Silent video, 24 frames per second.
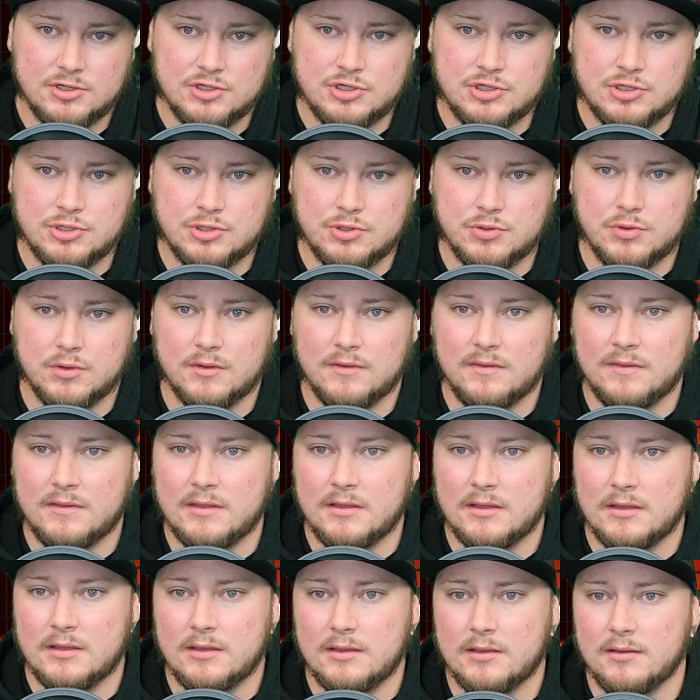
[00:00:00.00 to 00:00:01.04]
to
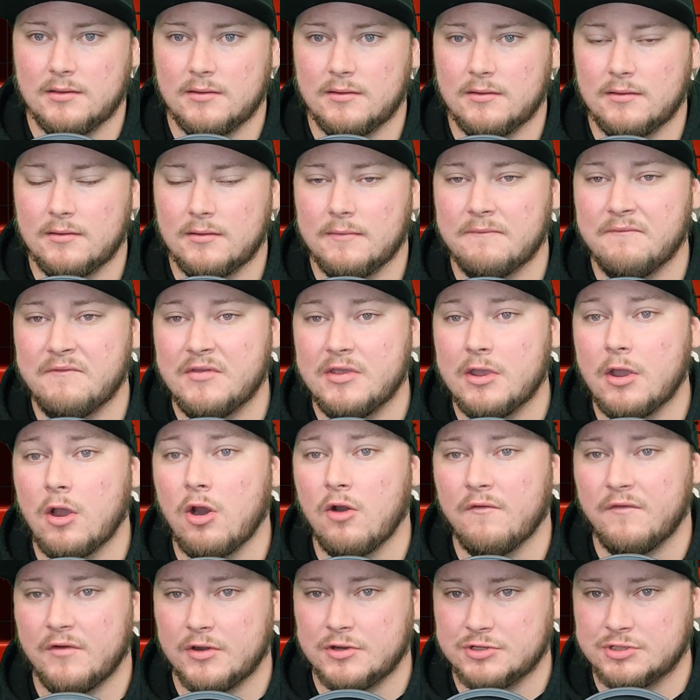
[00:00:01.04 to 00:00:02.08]
the
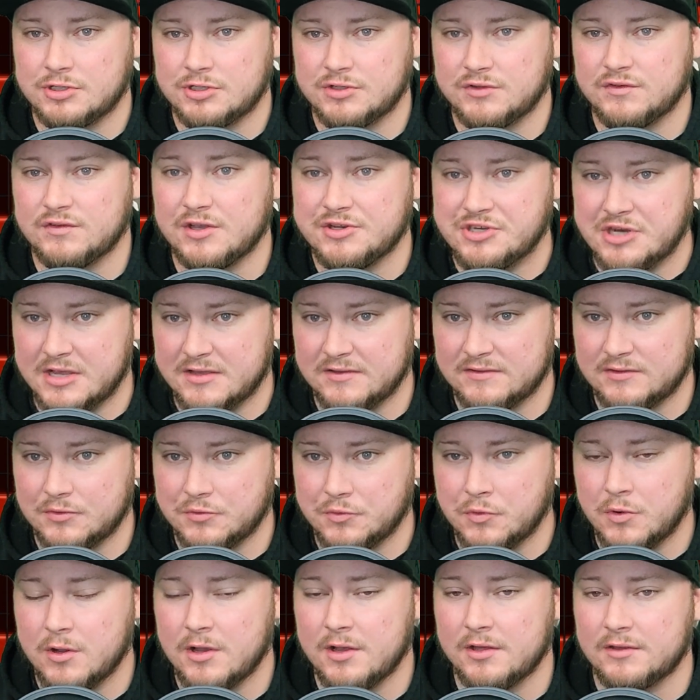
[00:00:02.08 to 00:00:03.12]
VR version, such as it
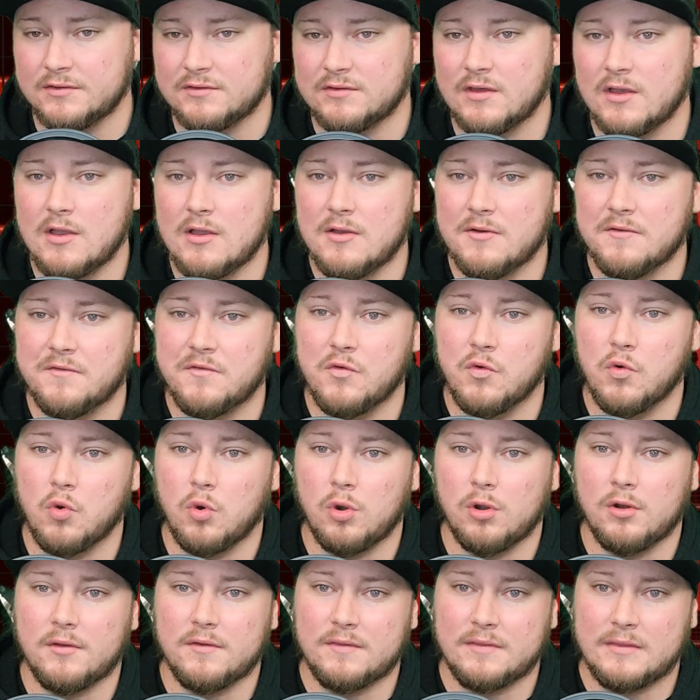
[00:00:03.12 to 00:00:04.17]
was
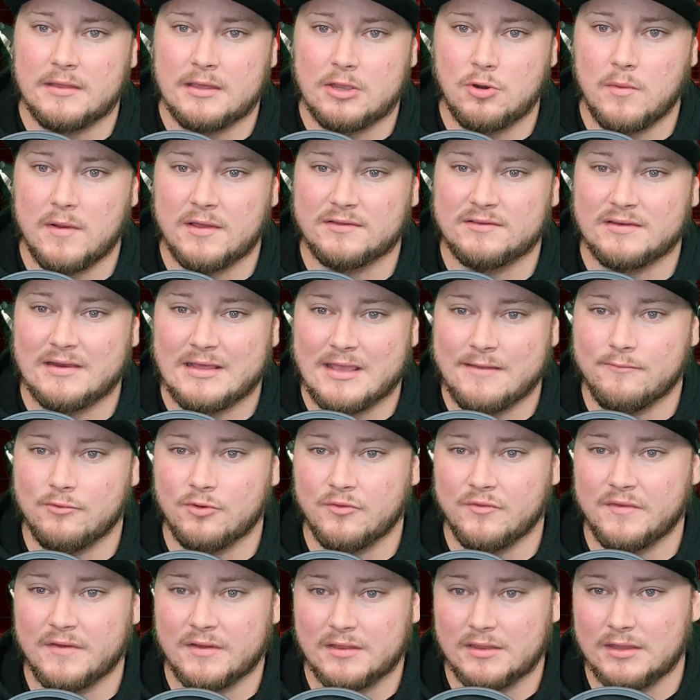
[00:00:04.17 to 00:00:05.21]
for the Resident
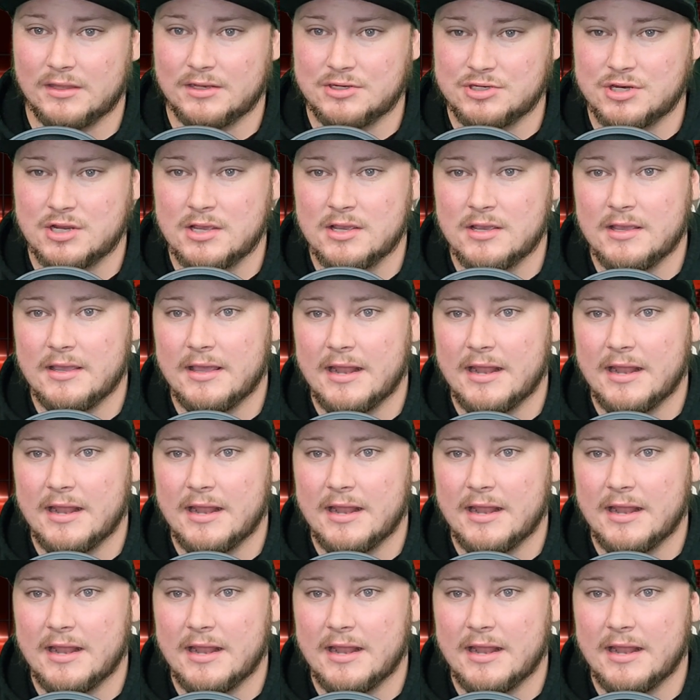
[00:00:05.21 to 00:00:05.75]
Evil Village.